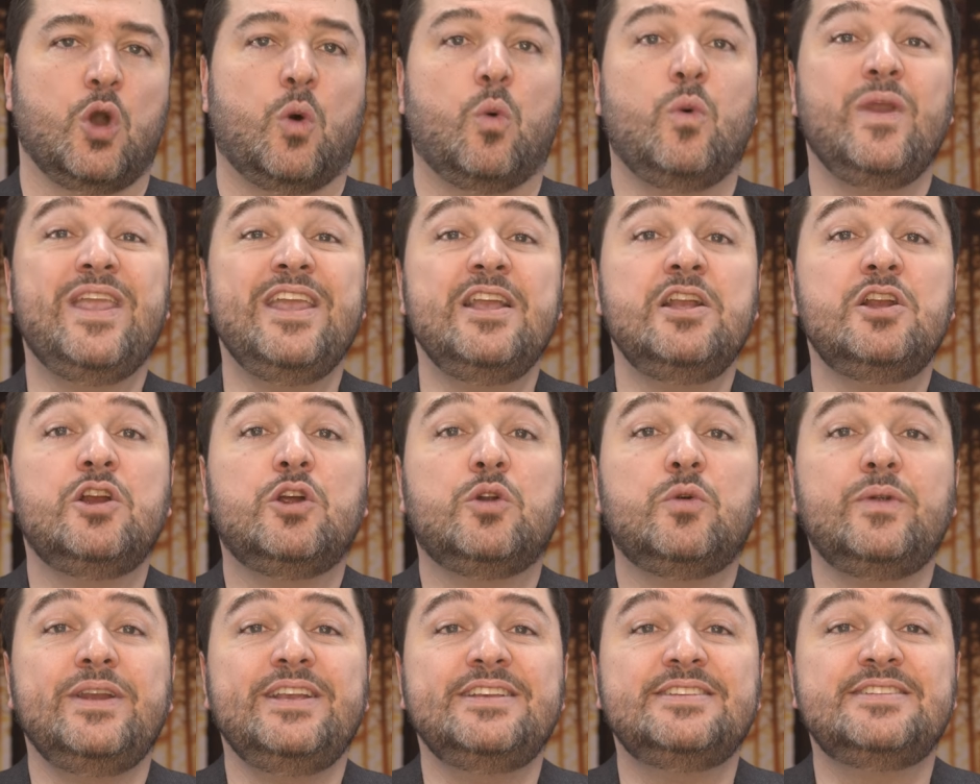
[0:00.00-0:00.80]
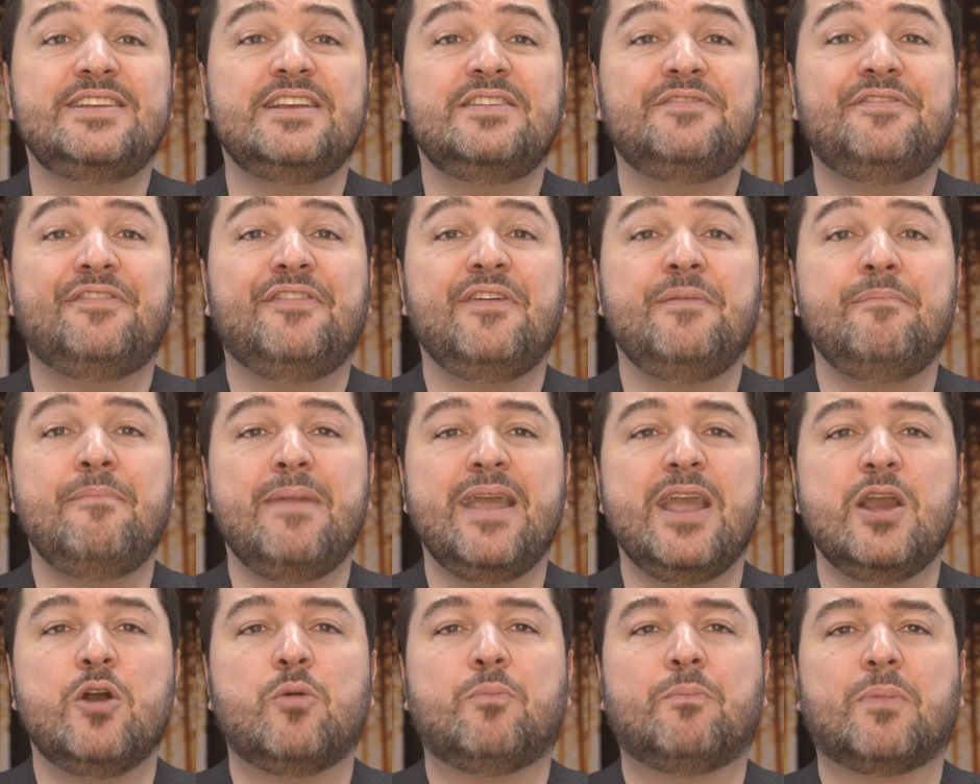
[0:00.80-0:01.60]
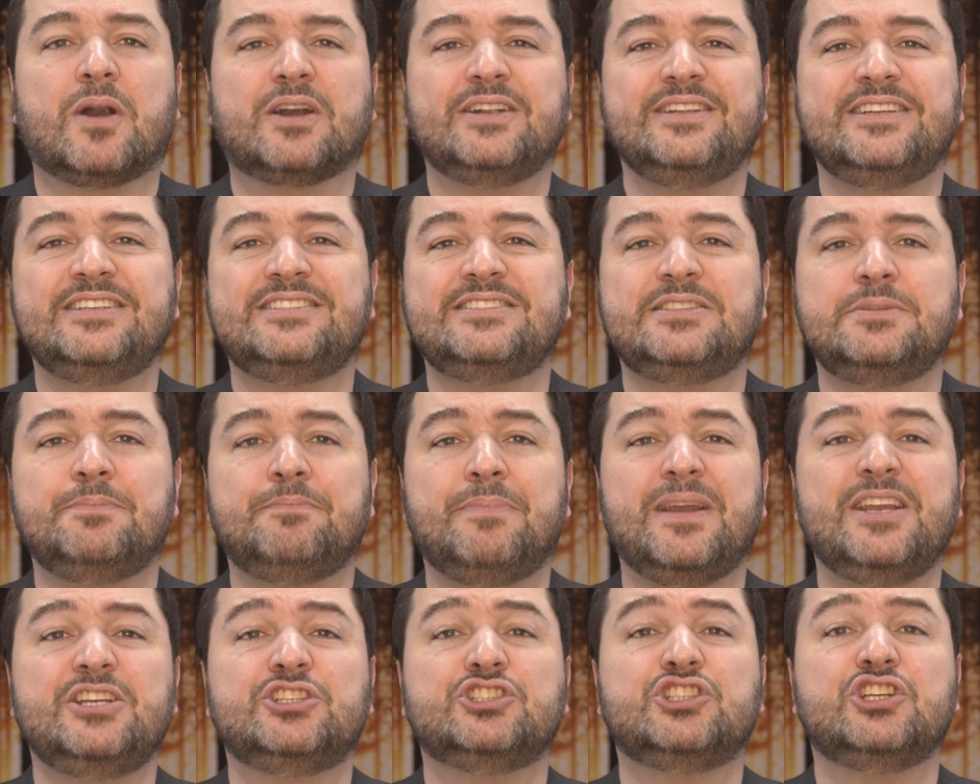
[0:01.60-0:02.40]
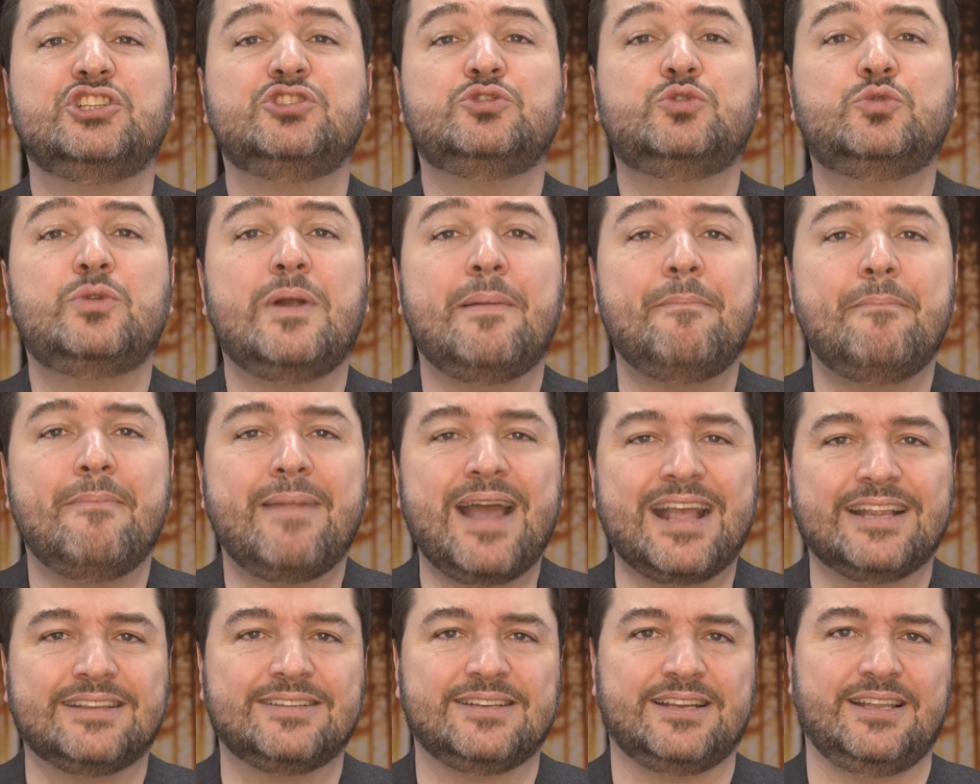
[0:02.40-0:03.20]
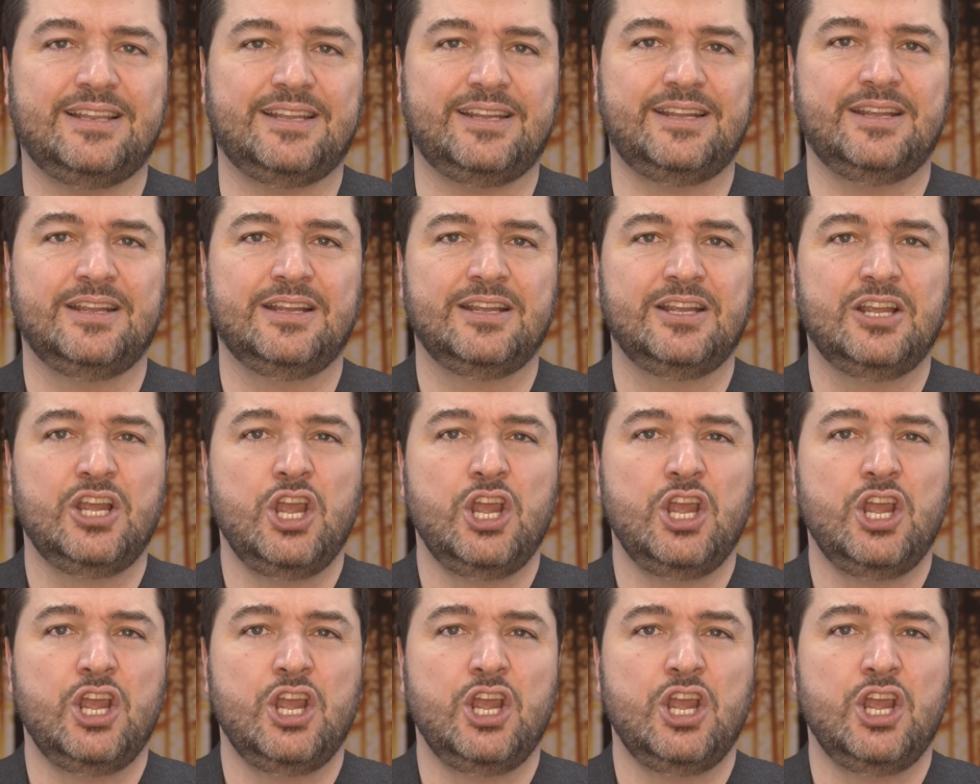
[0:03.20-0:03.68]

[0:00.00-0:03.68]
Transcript: We increased female participation dramatically,